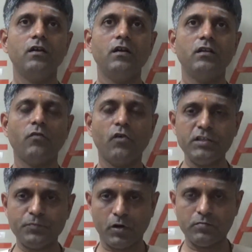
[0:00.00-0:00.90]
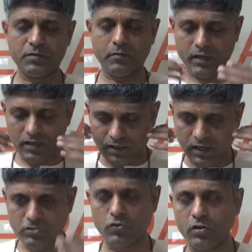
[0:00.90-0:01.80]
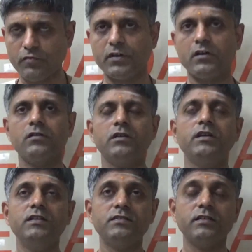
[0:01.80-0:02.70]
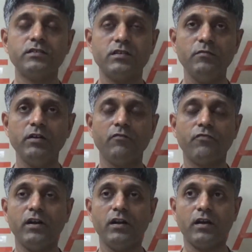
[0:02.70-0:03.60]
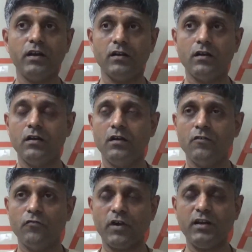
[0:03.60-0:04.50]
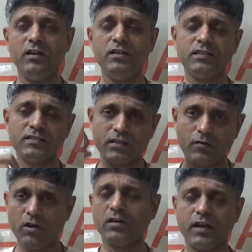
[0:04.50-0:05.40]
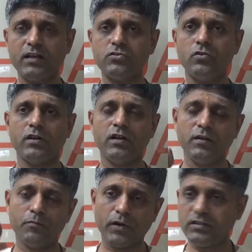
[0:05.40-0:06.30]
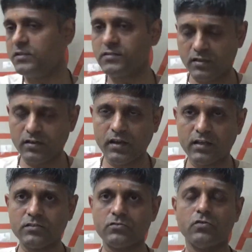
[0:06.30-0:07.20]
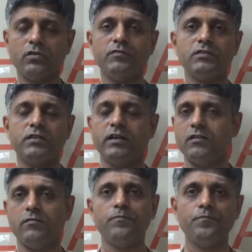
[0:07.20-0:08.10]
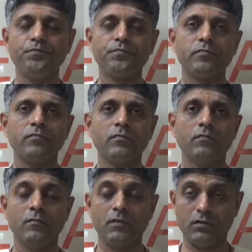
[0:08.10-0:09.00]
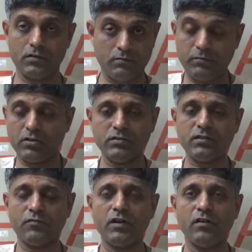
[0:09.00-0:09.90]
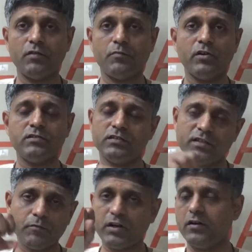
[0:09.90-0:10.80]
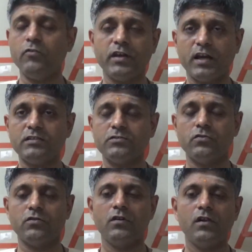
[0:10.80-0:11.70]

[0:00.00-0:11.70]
The voice prompts him again, catch hold of it. He is extremely afraid again. Finally he says, come on, catch hold, and he plunges and catches hold of the snake. Because he is afraid of the poisonous snake, but now he catches hold.